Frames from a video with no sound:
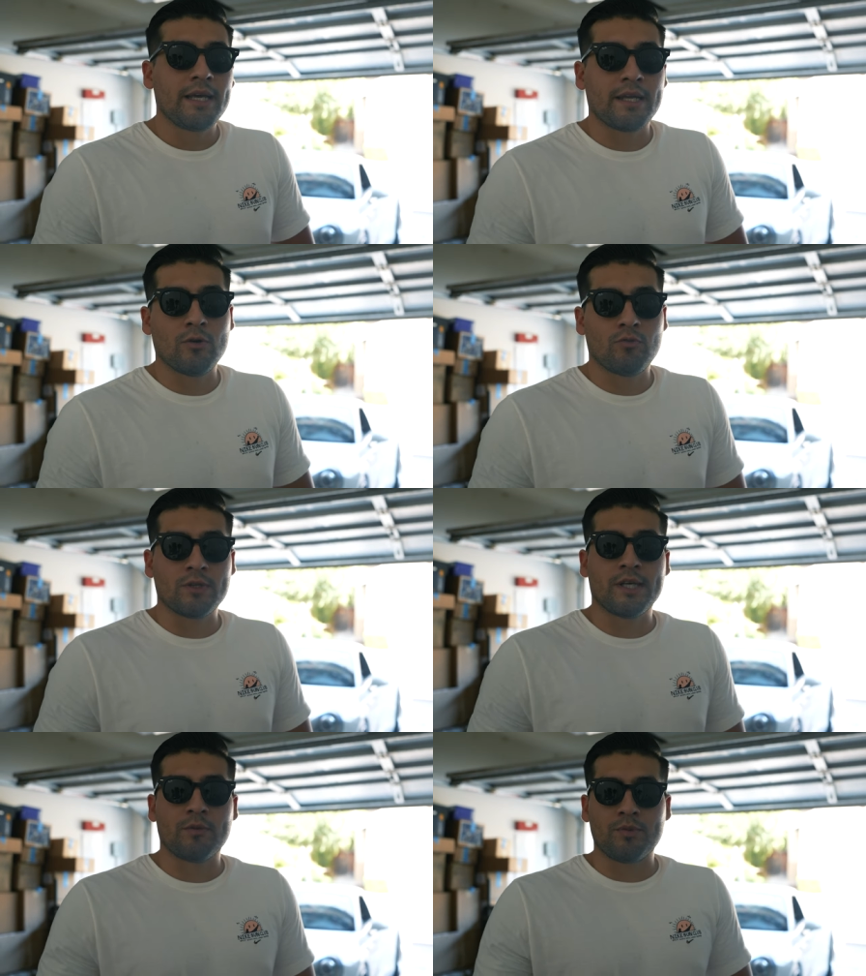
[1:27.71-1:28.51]
and
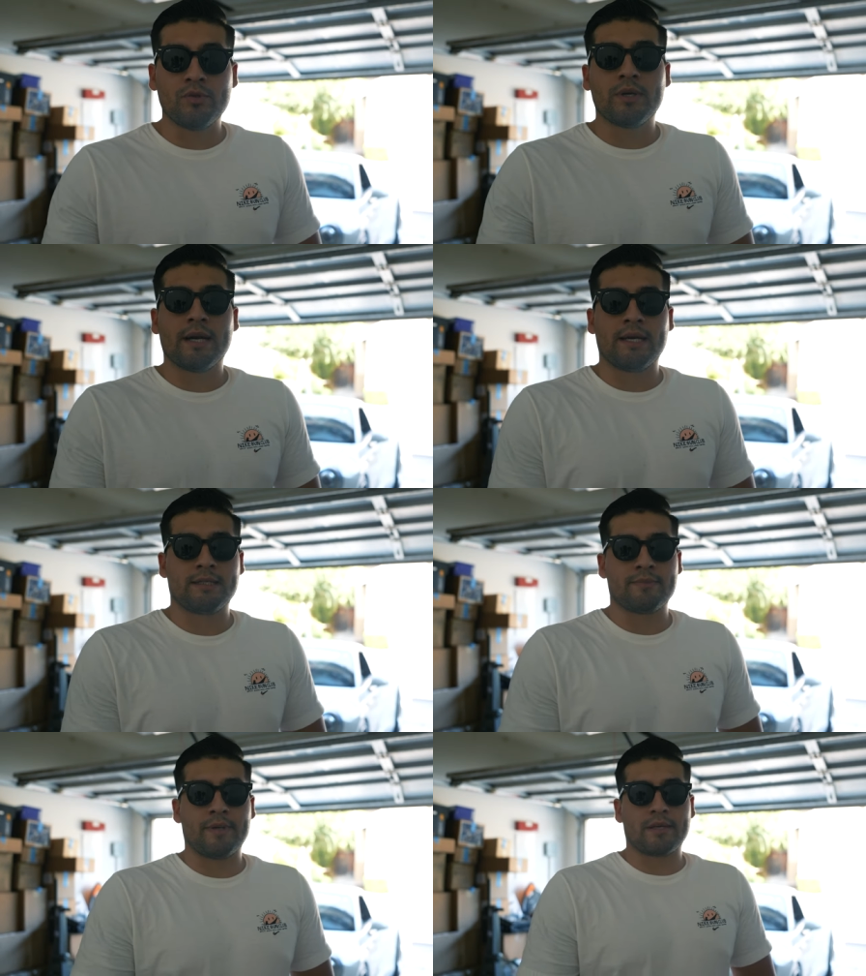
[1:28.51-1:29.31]
hopefully help you
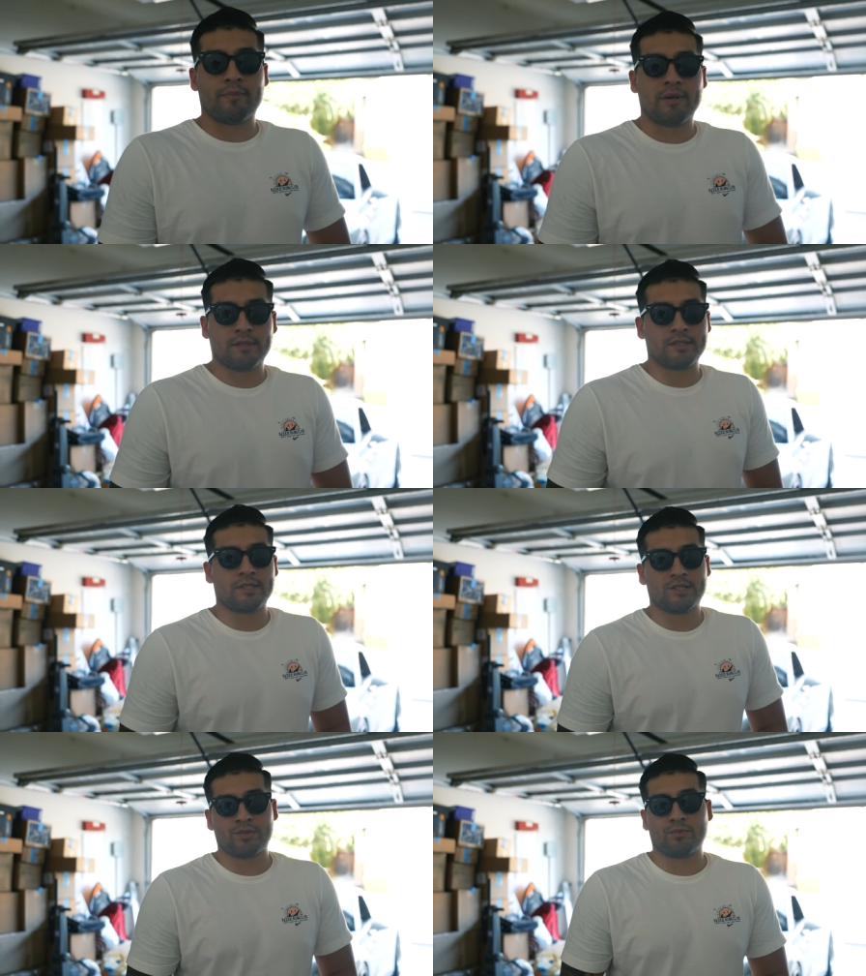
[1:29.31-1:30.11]
guys make a better
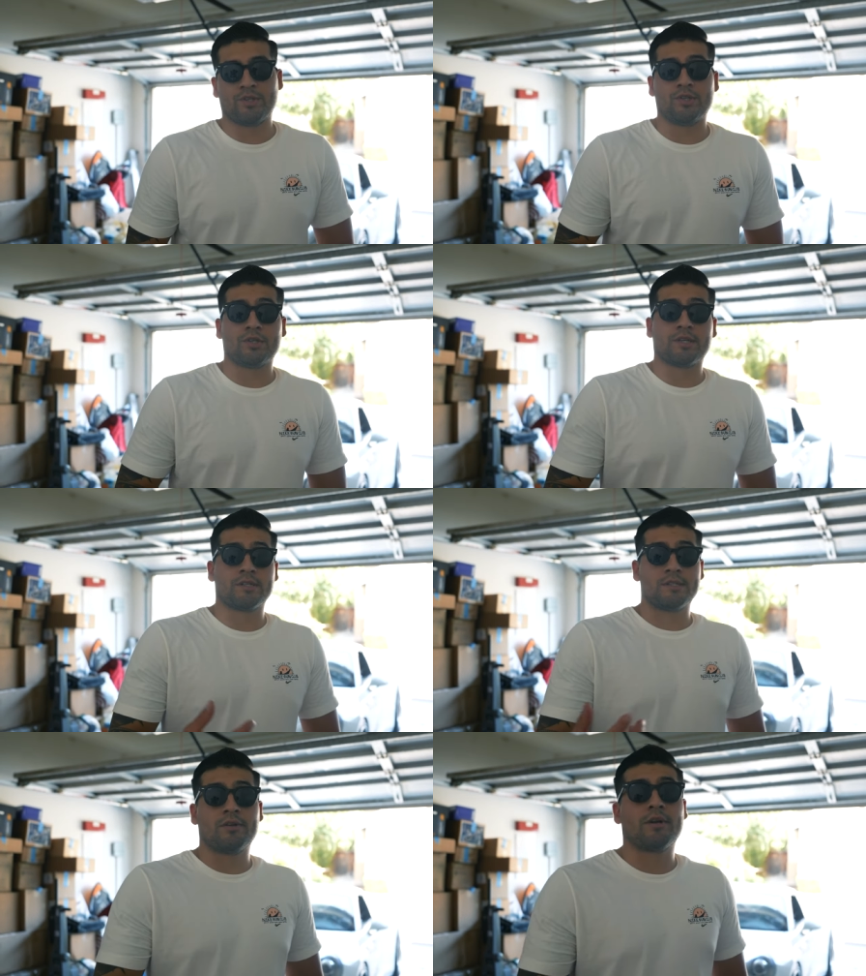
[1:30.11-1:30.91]
decision when you're
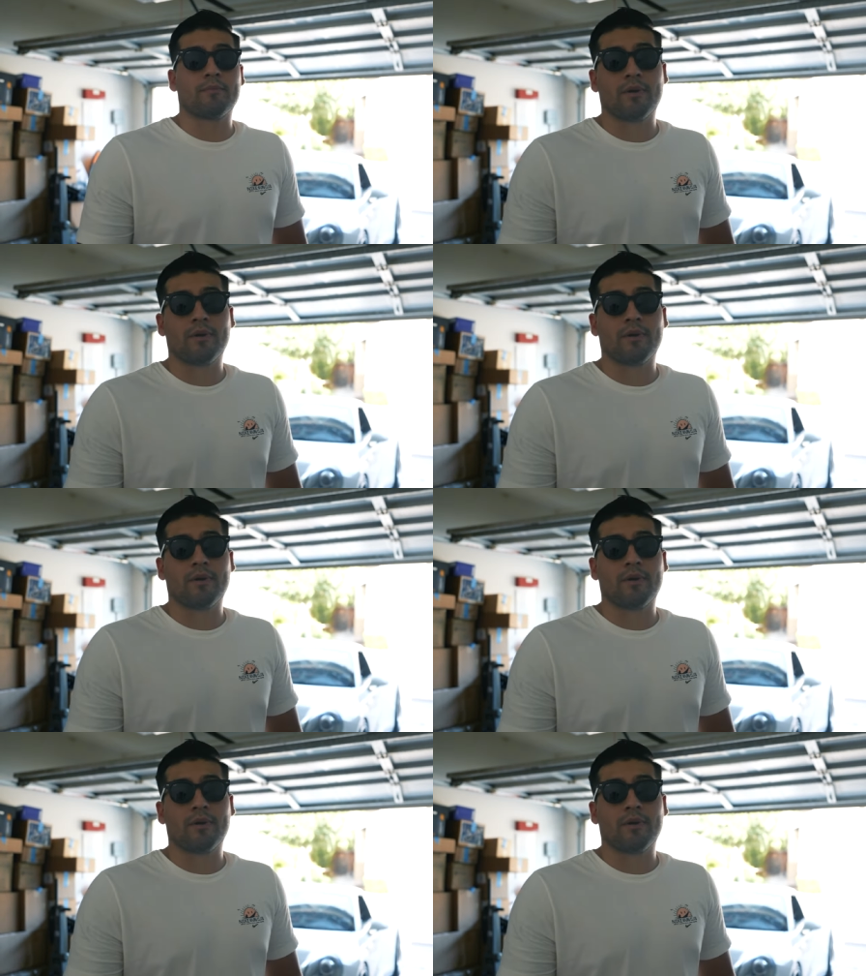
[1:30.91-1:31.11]
considering